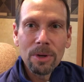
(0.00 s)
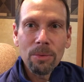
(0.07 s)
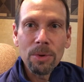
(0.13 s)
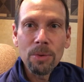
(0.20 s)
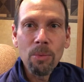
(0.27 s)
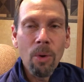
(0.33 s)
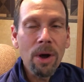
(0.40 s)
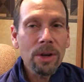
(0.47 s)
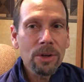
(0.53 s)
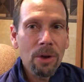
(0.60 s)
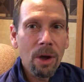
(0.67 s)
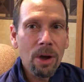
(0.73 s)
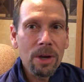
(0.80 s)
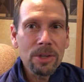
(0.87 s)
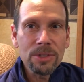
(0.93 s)
We want
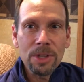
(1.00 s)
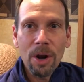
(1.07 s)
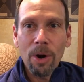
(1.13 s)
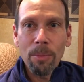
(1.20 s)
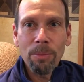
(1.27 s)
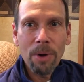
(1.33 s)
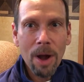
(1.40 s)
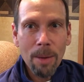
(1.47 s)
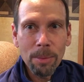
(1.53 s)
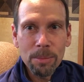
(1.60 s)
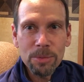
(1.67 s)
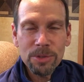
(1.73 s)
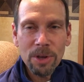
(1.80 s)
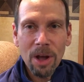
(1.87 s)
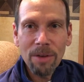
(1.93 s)
dogs that are problem
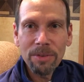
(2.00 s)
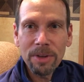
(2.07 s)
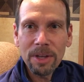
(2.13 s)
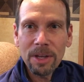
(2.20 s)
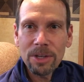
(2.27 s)
solving